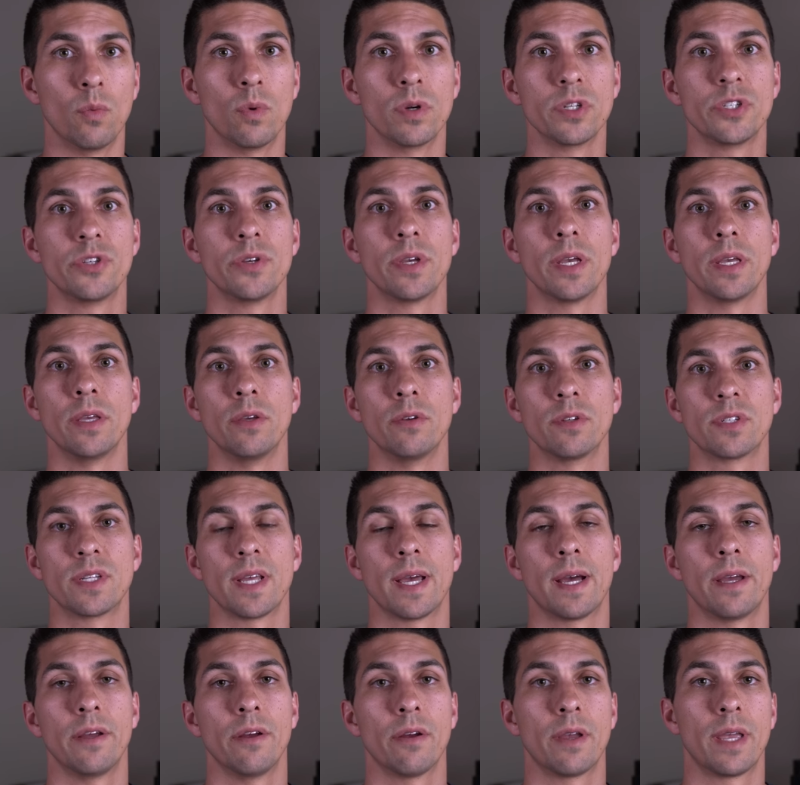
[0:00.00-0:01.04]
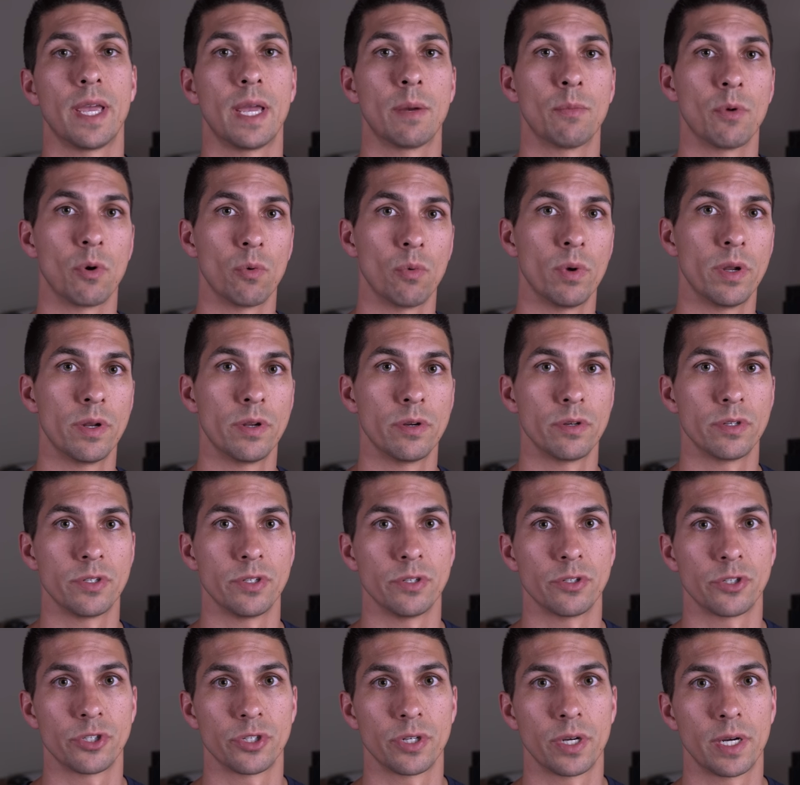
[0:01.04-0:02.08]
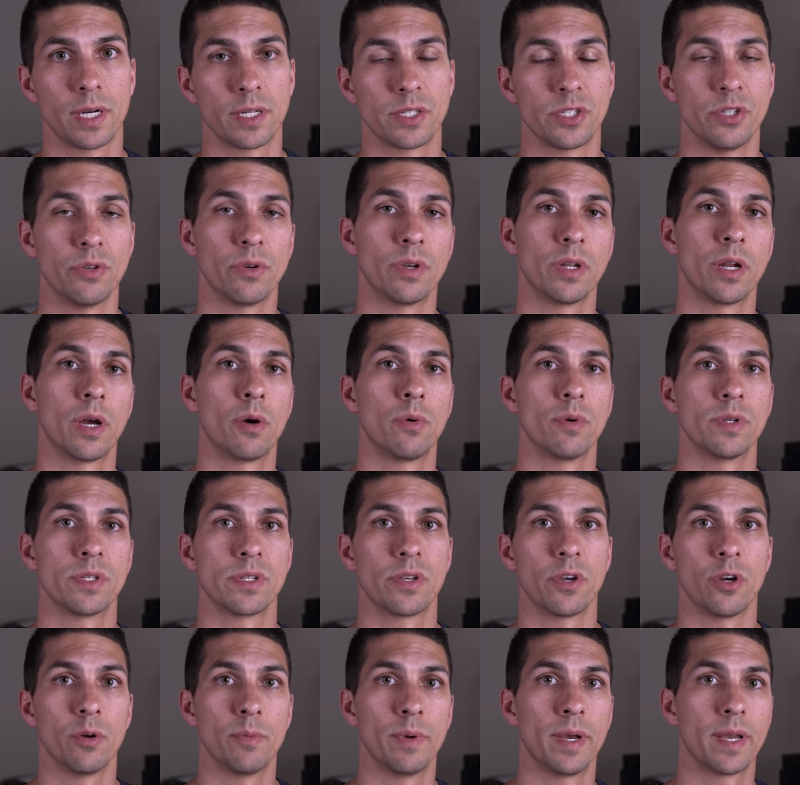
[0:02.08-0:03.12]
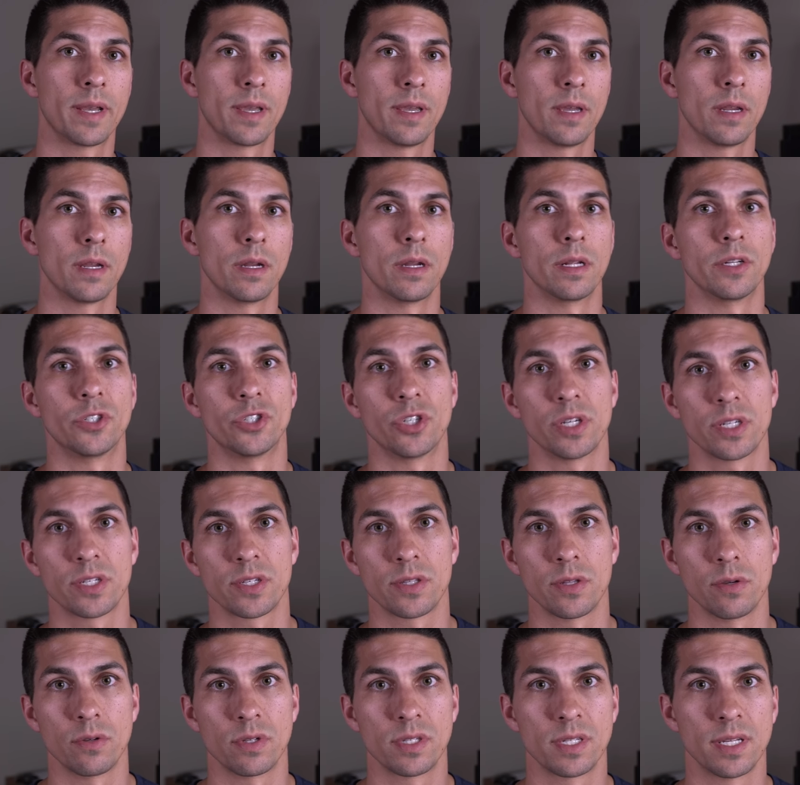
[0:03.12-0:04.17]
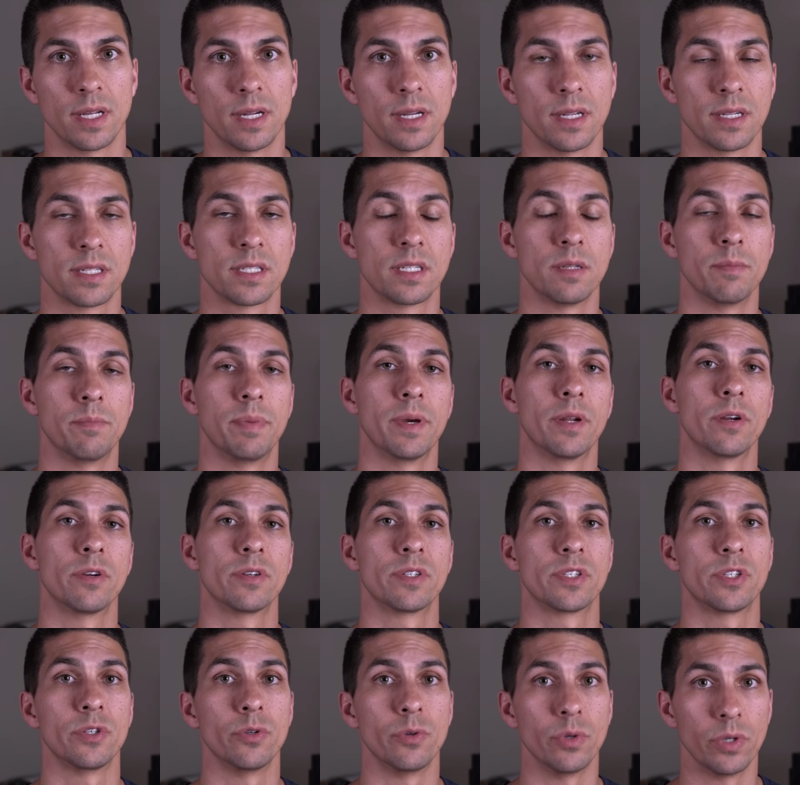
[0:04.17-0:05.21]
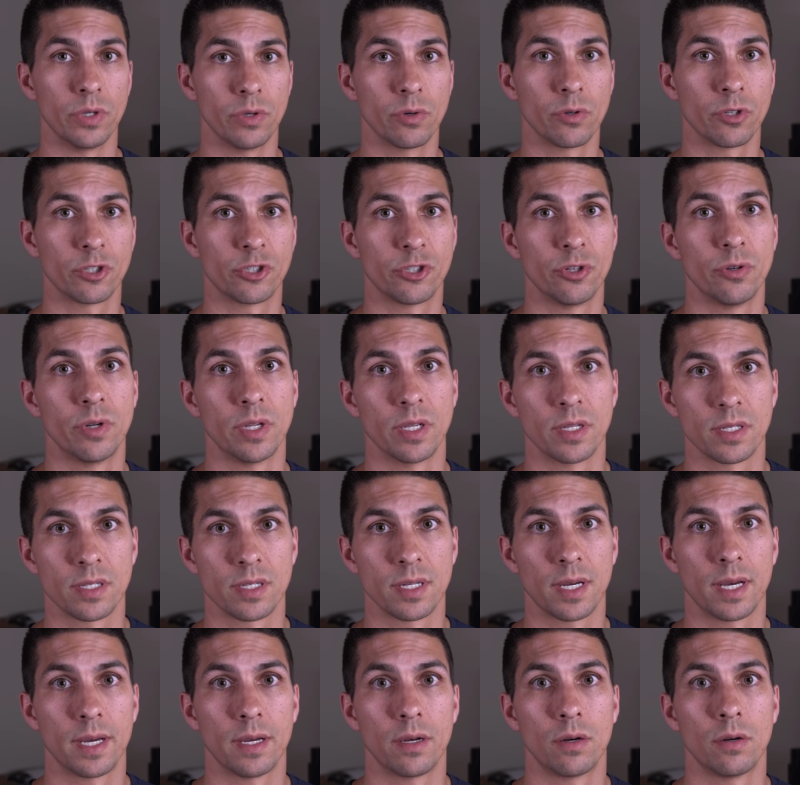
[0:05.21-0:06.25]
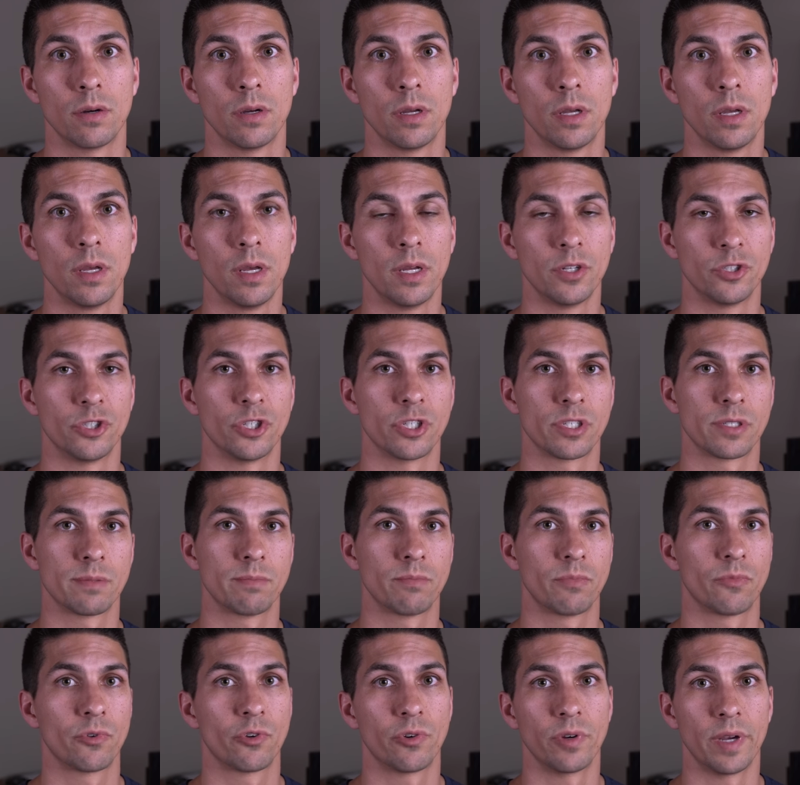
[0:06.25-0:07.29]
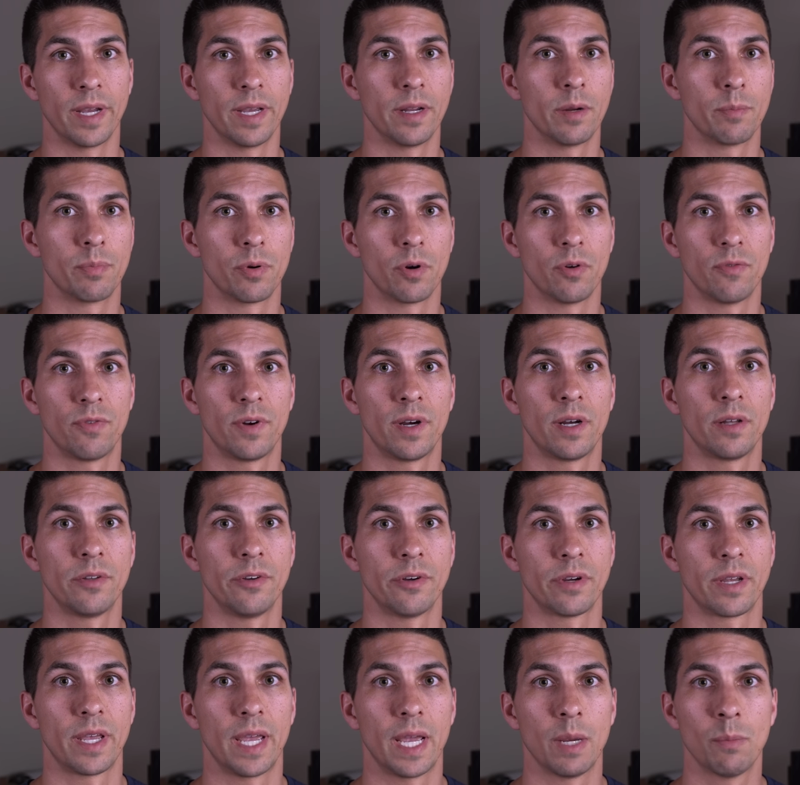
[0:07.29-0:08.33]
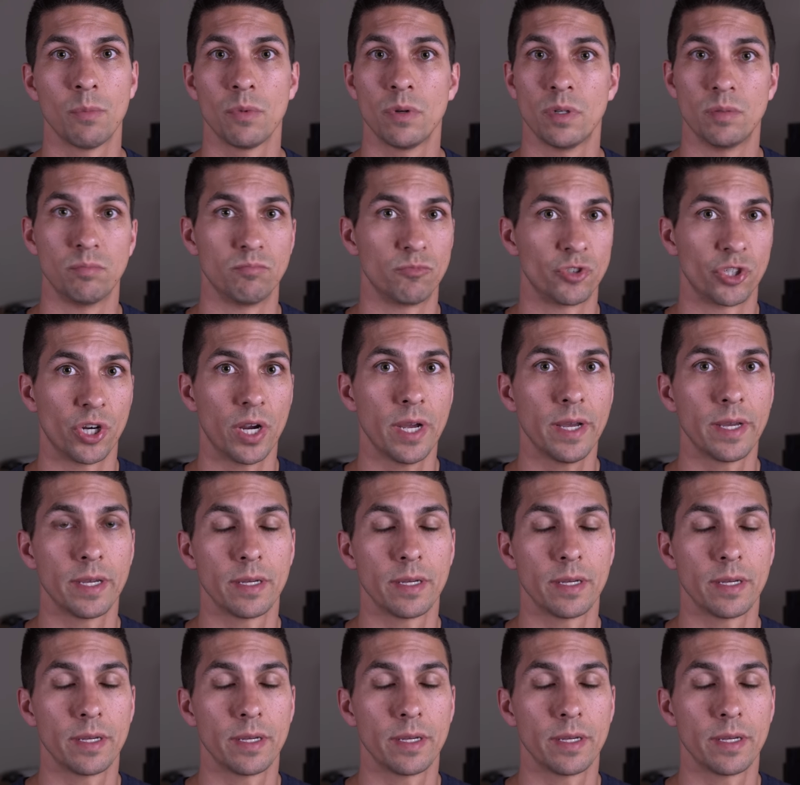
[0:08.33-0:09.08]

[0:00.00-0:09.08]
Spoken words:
and once you get used to how your camera renders your shots, you can always go back in and adjust those settings to better suit your shooting style. Just create a profile on your camera and try